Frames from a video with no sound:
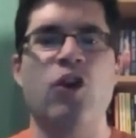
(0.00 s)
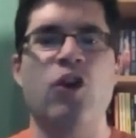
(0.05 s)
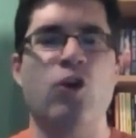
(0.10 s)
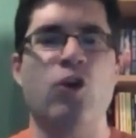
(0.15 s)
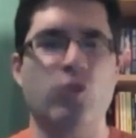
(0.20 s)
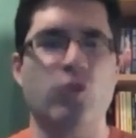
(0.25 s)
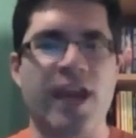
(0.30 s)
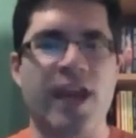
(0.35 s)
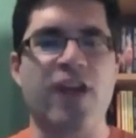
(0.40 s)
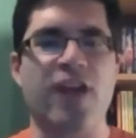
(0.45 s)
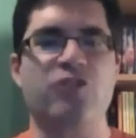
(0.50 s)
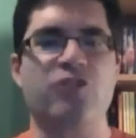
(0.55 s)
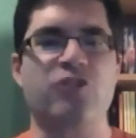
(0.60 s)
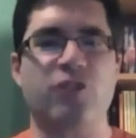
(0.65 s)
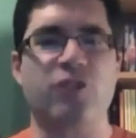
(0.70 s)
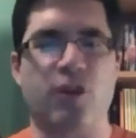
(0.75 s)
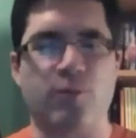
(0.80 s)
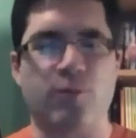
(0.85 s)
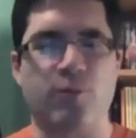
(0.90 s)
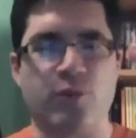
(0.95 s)
who
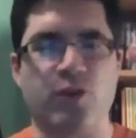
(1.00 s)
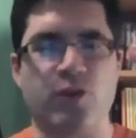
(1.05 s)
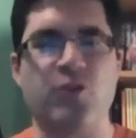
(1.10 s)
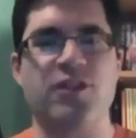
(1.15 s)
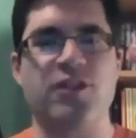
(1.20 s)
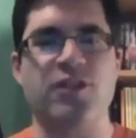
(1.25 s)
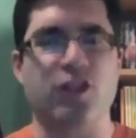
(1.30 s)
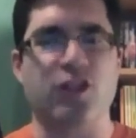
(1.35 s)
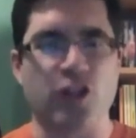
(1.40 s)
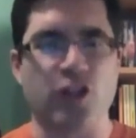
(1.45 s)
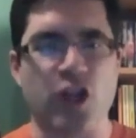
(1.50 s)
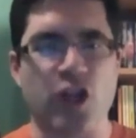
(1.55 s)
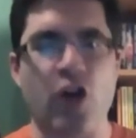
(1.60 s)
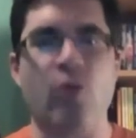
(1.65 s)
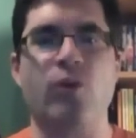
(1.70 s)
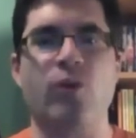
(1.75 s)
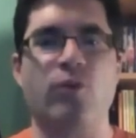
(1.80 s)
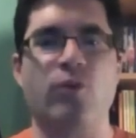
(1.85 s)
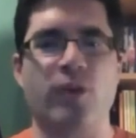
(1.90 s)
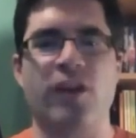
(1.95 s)
naturally are producing a
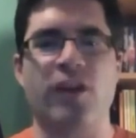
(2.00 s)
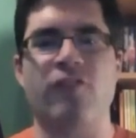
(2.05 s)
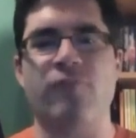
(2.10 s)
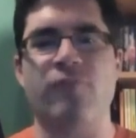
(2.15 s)
lower rate of